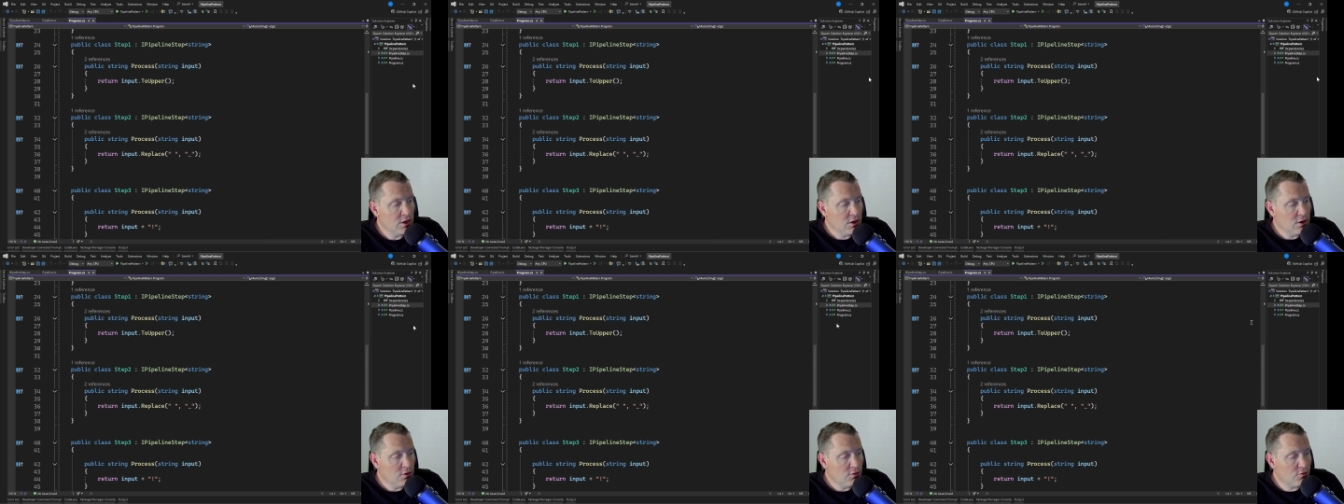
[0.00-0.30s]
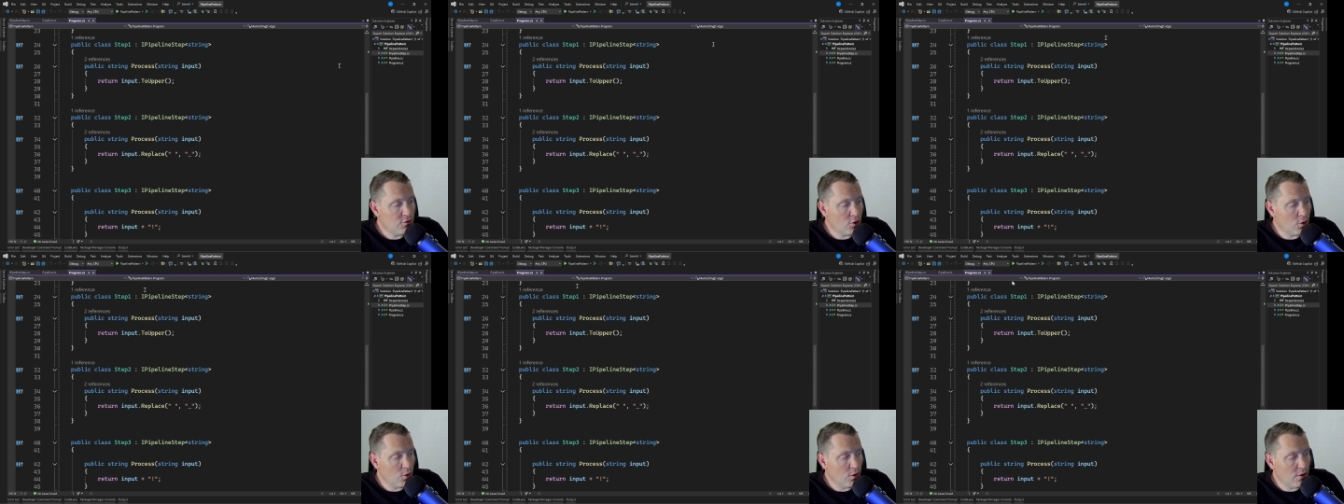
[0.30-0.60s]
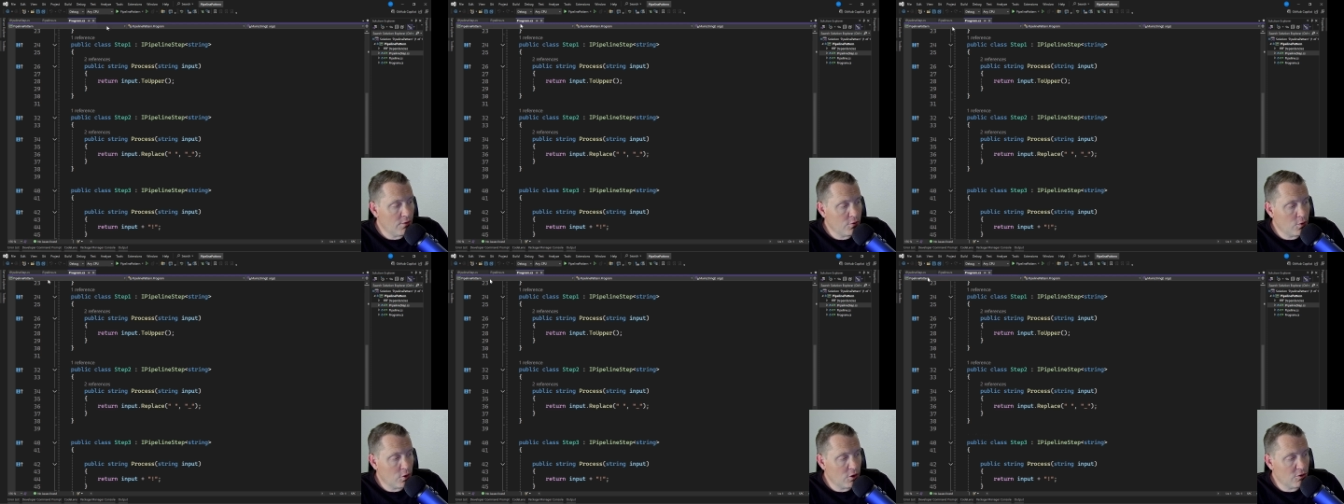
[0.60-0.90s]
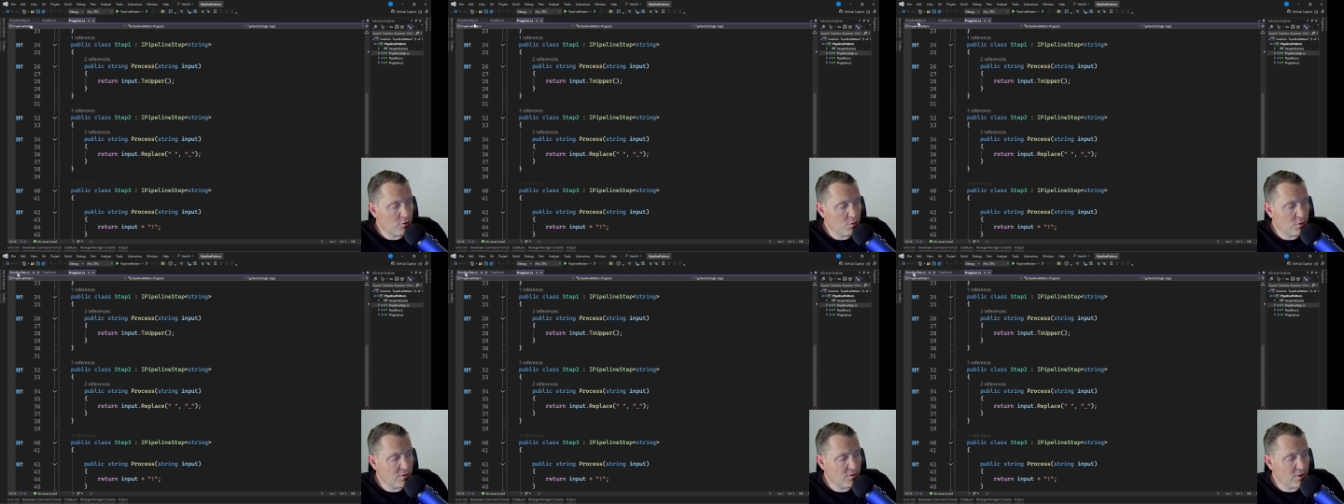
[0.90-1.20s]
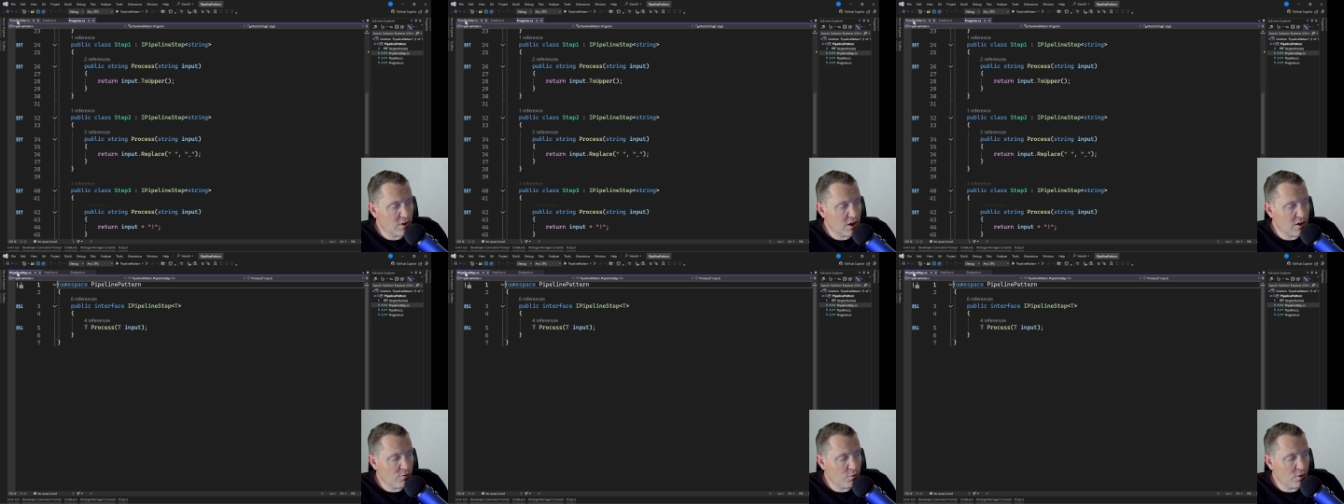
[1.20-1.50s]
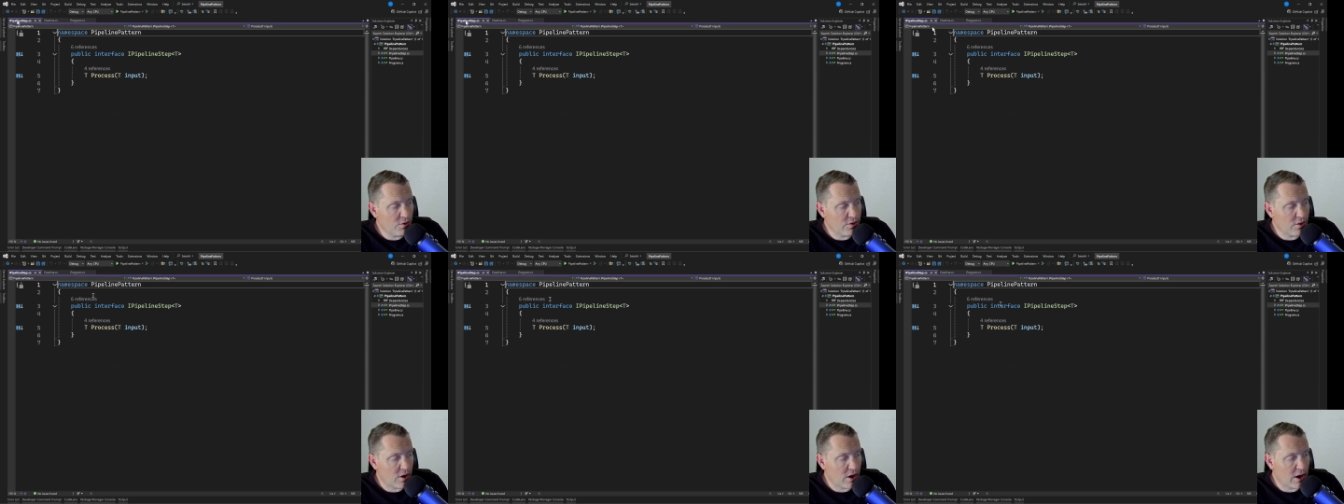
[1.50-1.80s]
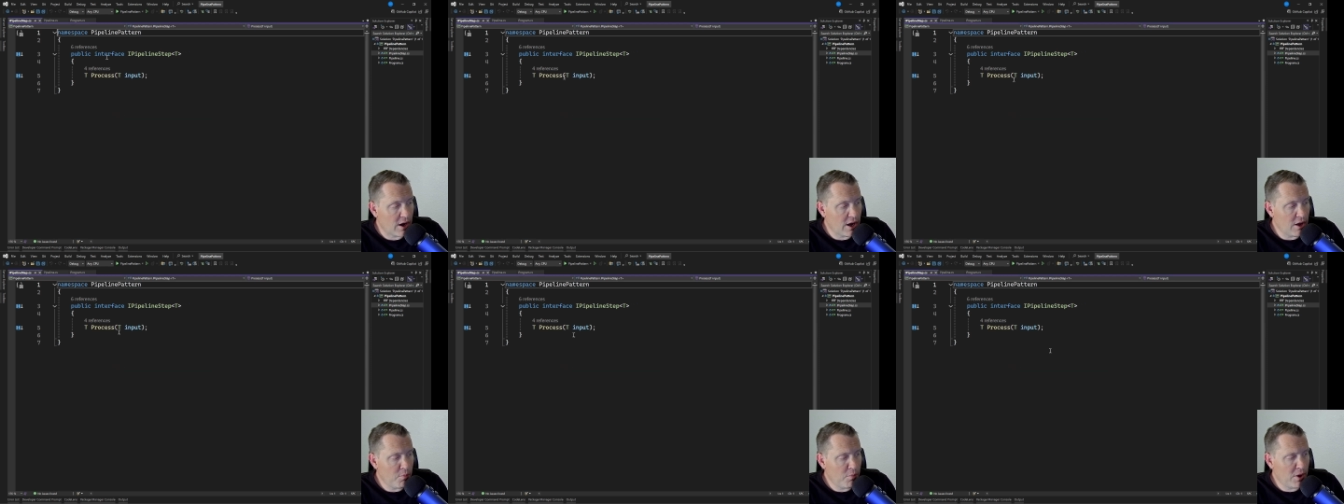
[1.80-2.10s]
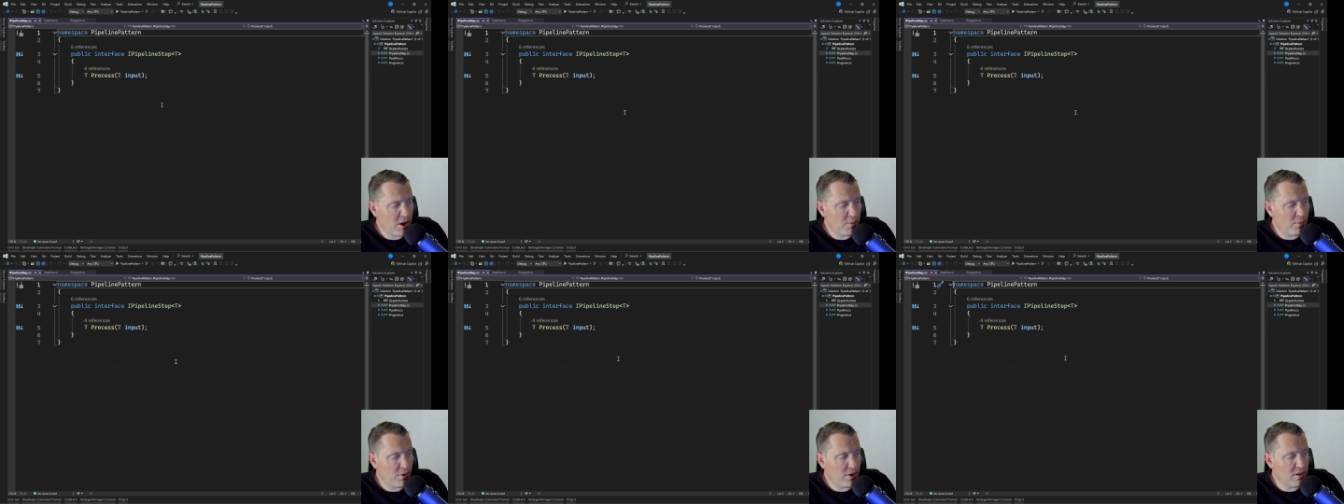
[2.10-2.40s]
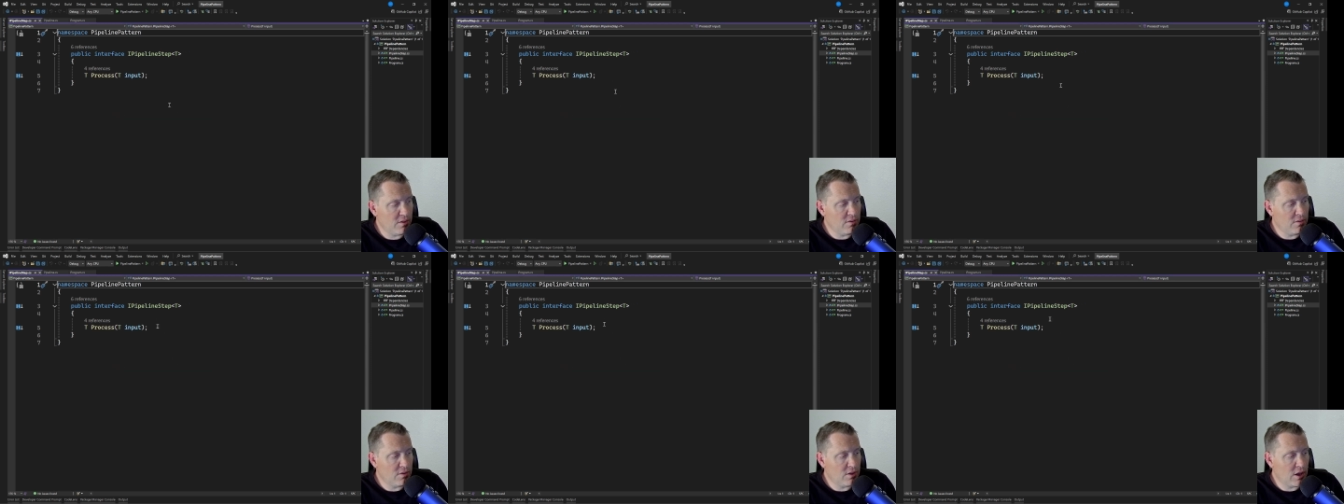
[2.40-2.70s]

So, of course, we start off with our IPipeline,